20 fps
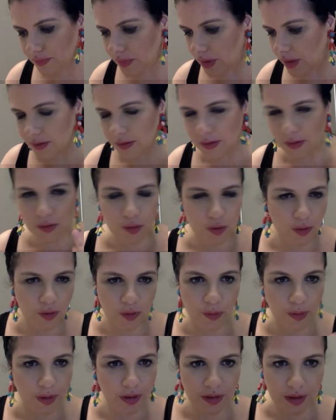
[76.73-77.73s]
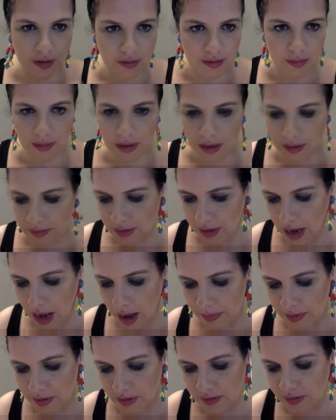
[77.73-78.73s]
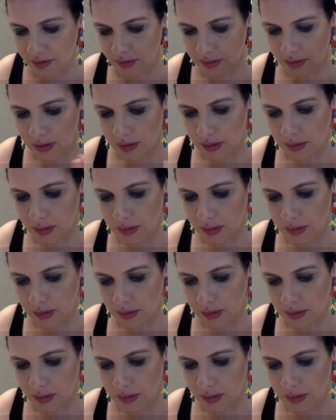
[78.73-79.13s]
It's a weird thing. Sometimes it happens.